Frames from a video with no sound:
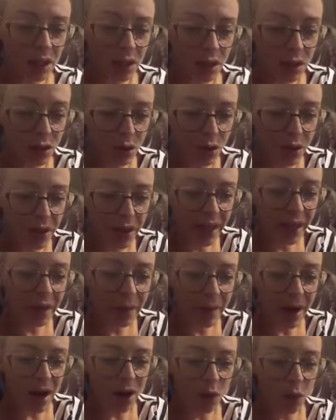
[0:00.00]
So think
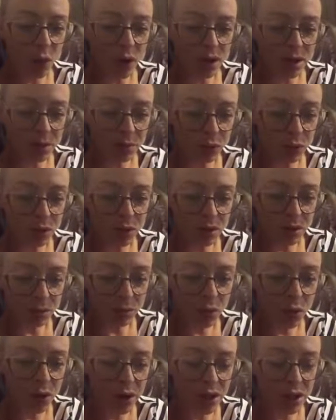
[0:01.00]
about what's most
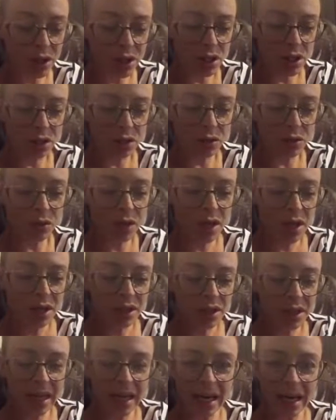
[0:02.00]
important to you
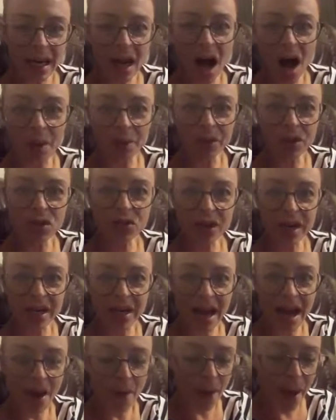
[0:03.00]
to get accomplished right
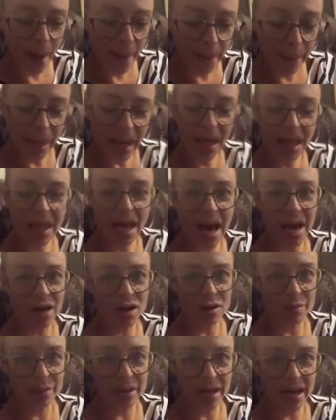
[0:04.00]
now. Make that
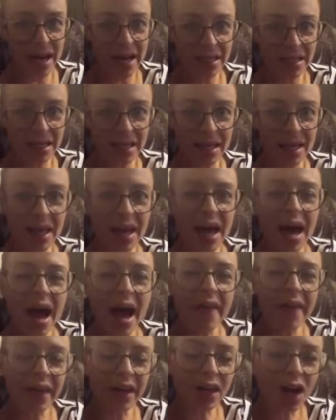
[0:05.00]
your big idea
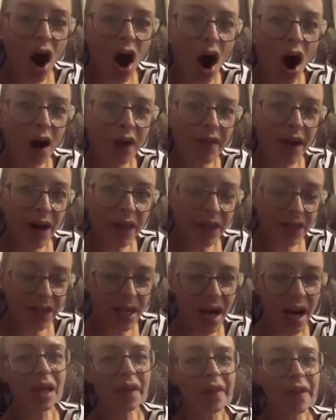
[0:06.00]
and then carve out the
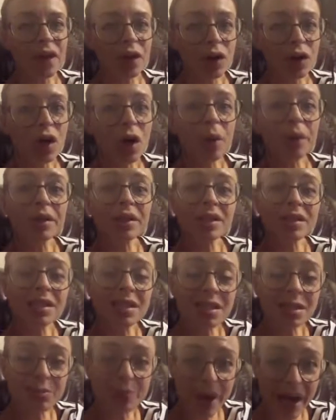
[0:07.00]
time that you're going to
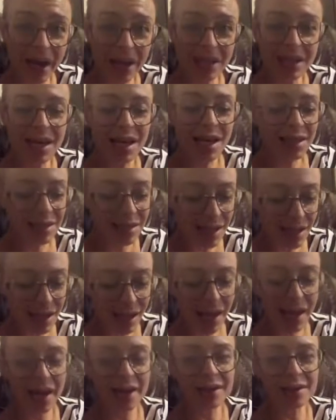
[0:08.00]
spend
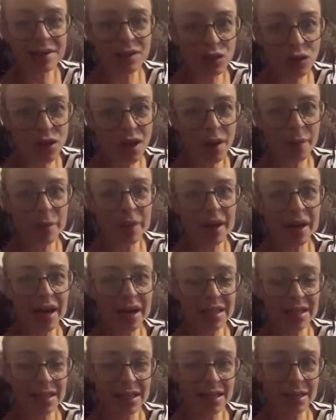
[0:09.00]
dedicated to that big
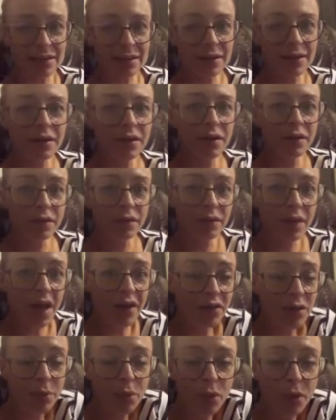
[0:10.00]
idea and
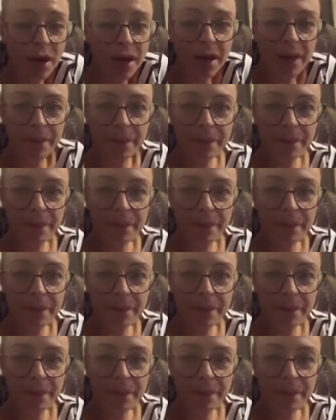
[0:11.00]
report it.